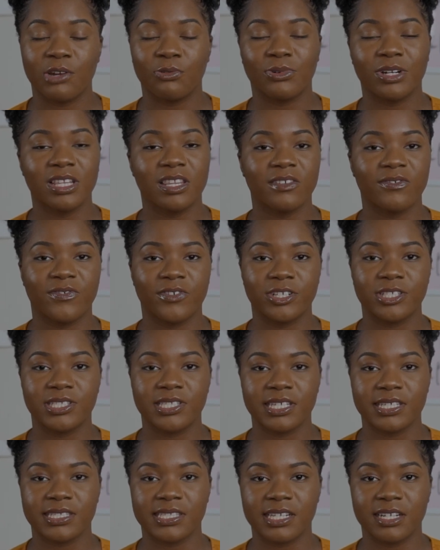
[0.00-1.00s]
And one of the
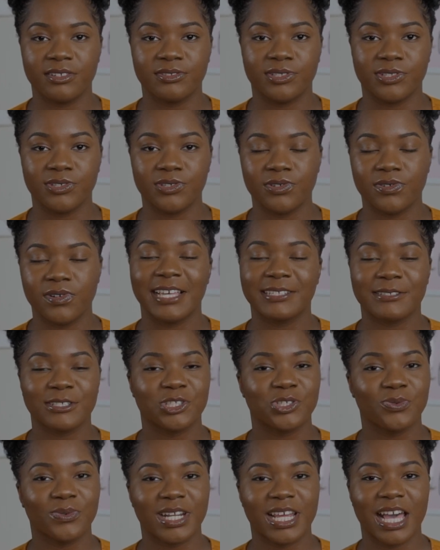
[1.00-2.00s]
first things that I'll do,
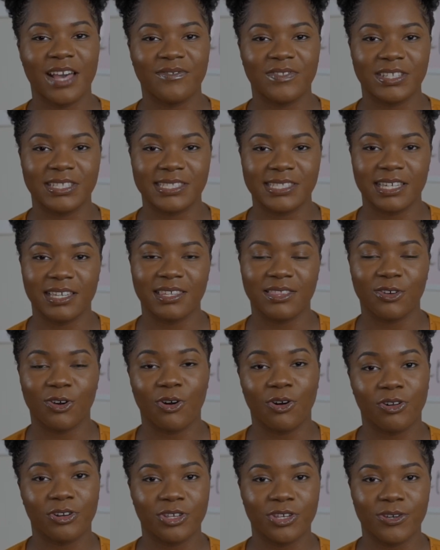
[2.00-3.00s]
especially when I have to sync the
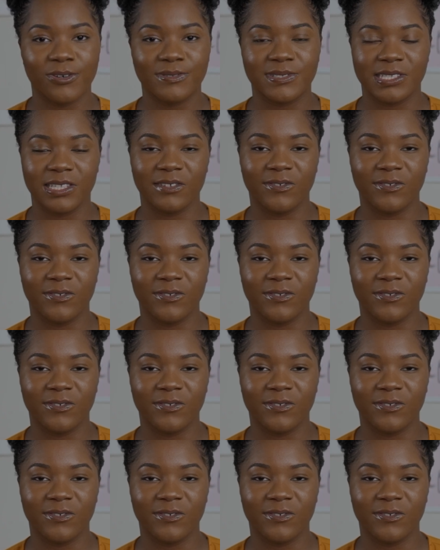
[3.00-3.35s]
audio to